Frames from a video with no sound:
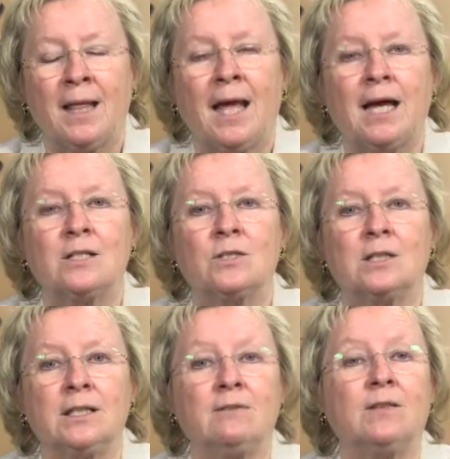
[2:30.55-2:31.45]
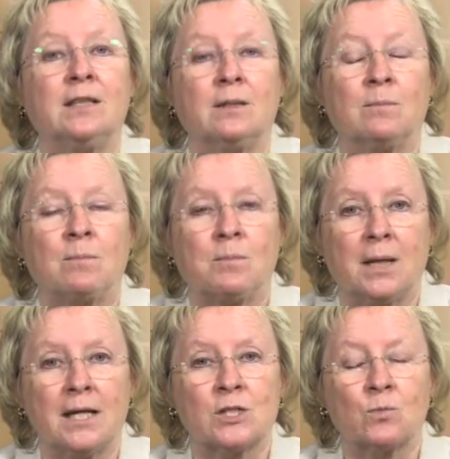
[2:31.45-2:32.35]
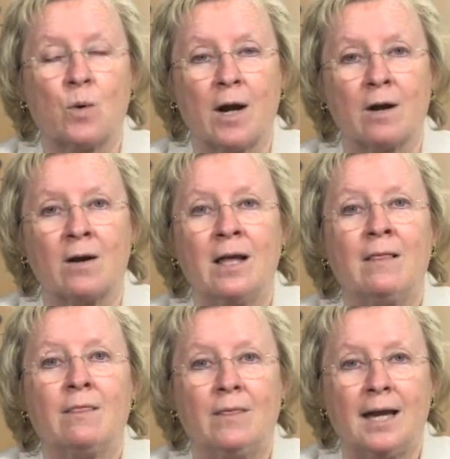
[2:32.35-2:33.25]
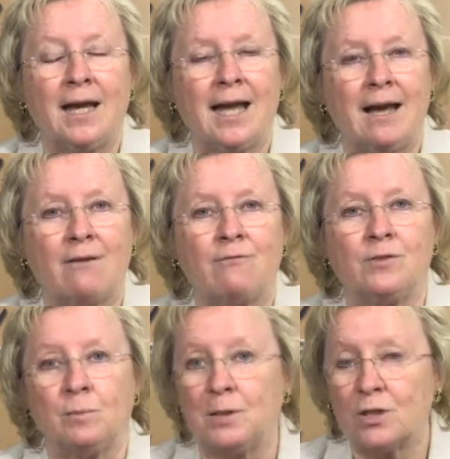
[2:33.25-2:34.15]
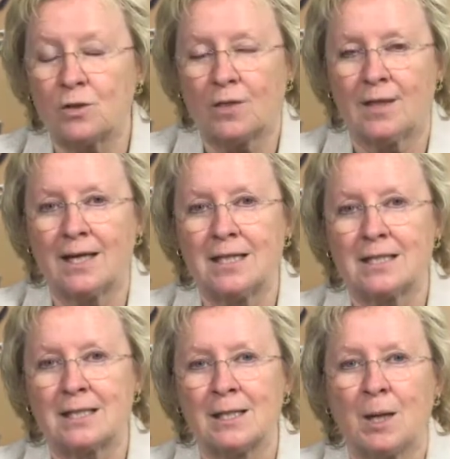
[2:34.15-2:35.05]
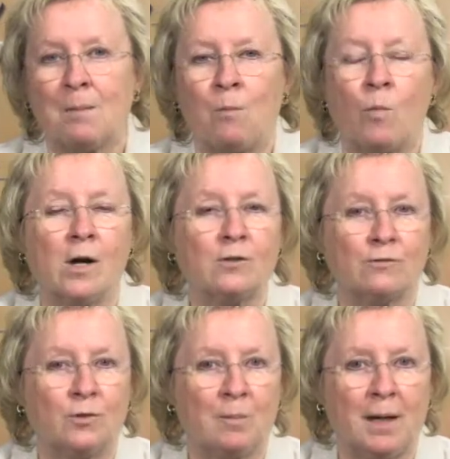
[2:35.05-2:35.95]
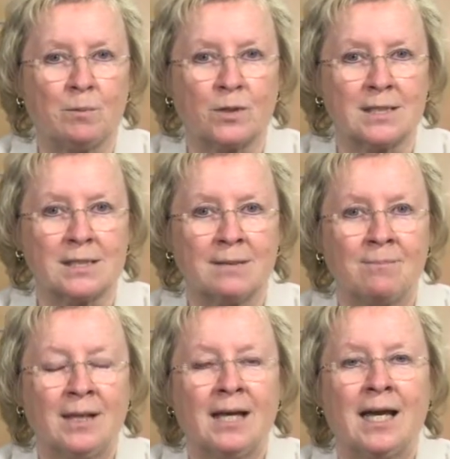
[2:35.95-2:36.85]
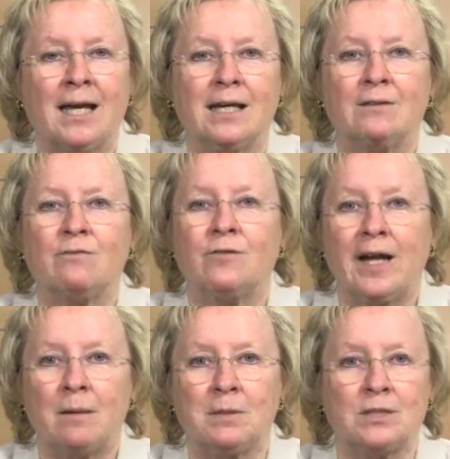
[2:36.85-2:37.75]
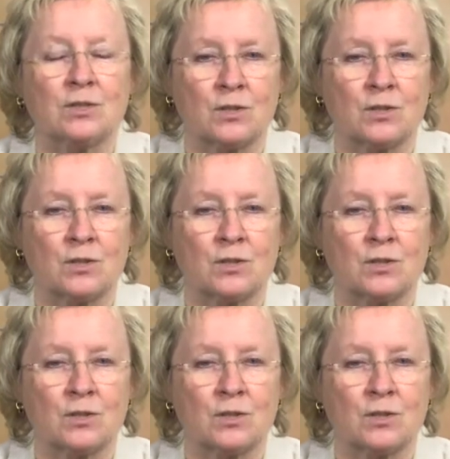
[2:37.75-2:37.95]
and to live in the place where they have familiar things, wonderful memories, and family to